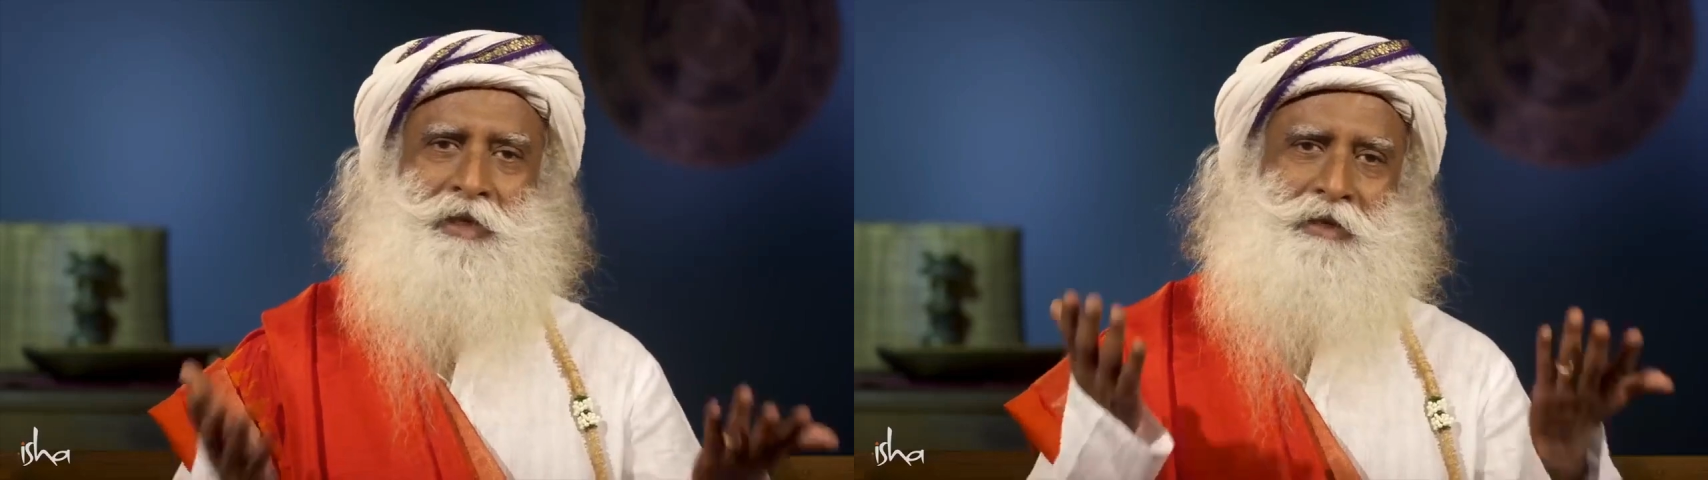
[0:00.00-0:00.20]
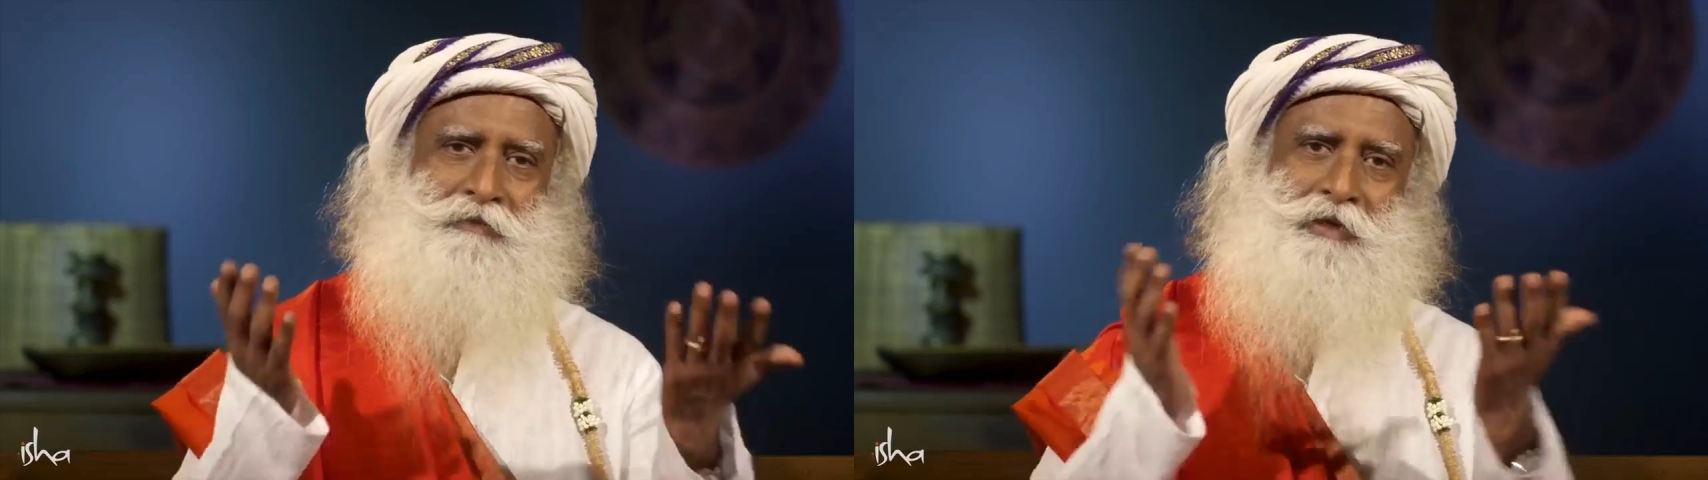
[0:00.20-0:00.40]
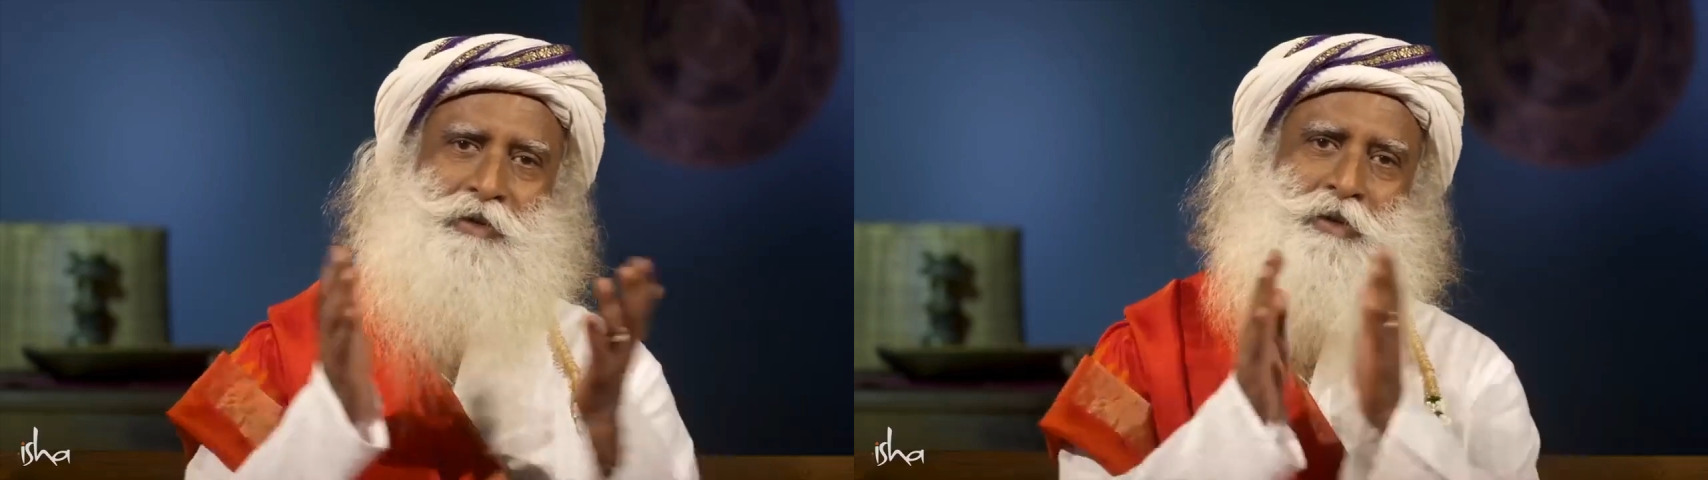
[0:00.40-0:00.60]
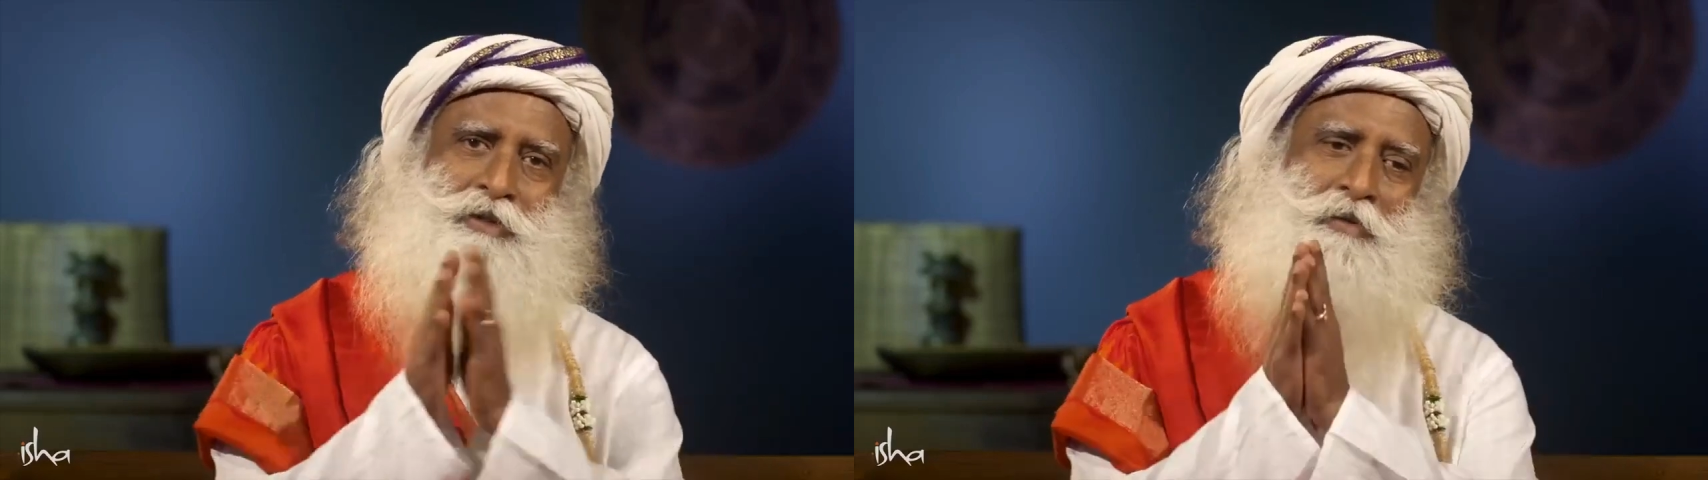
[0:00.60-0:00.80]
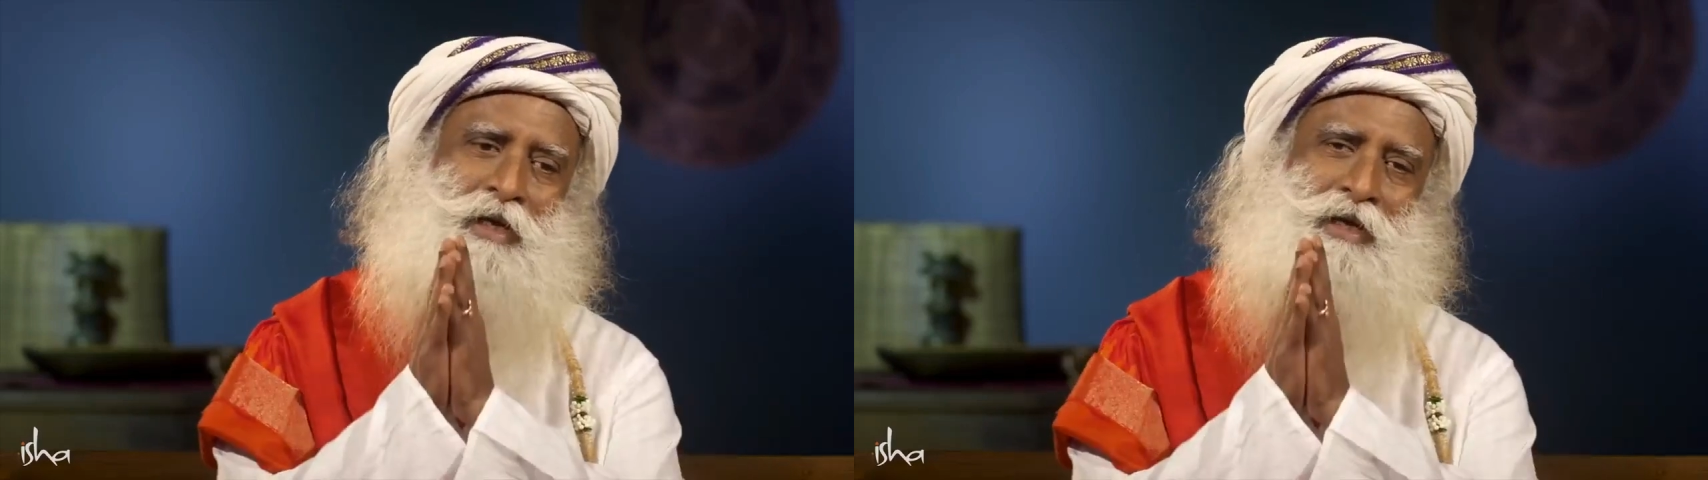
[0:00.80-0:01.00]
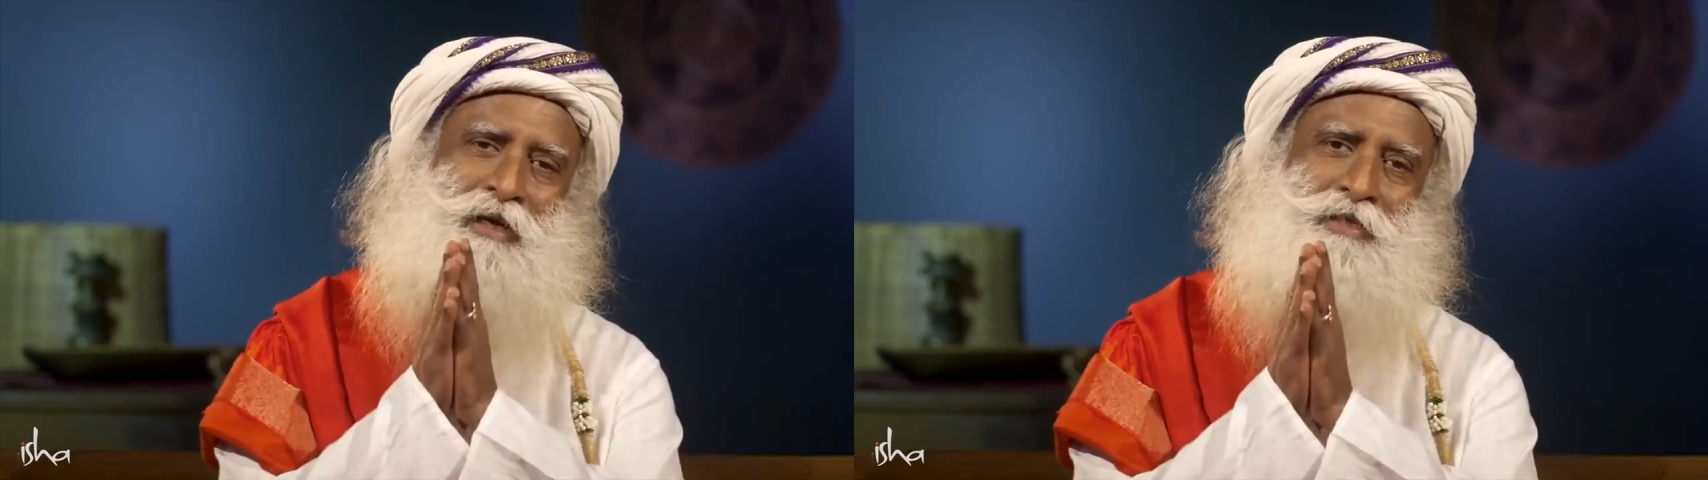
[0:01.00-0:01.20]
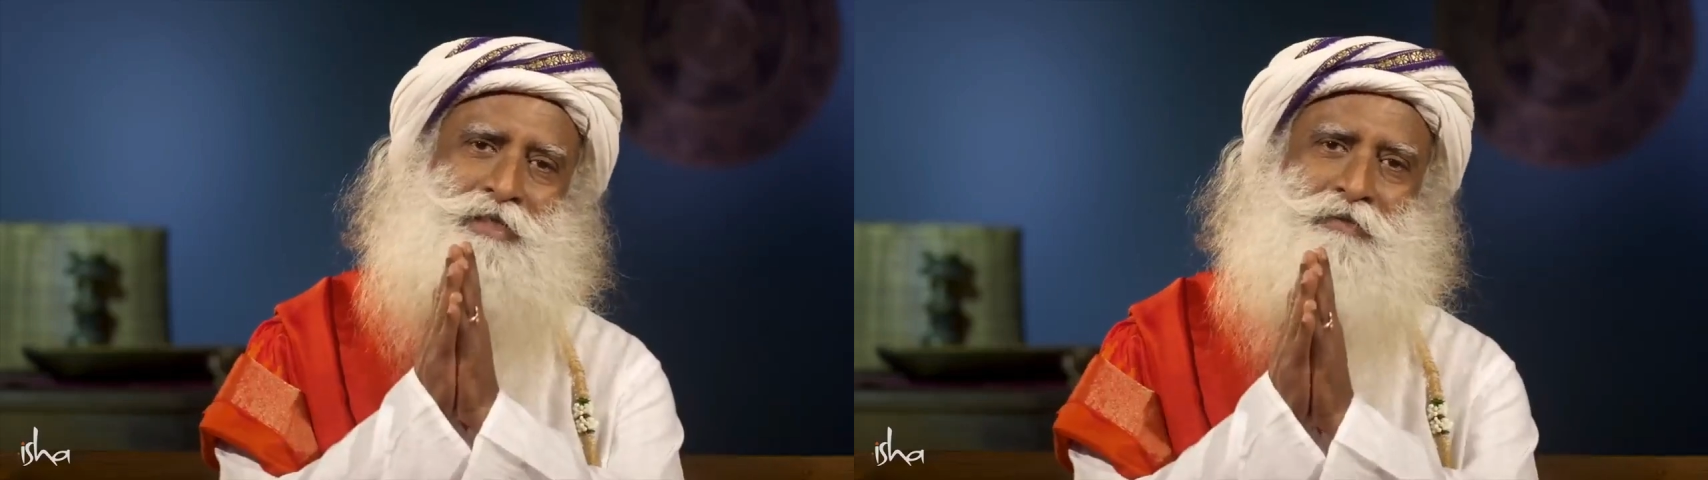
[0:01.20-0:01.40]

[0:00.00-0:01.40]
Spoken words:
if it goes away, runs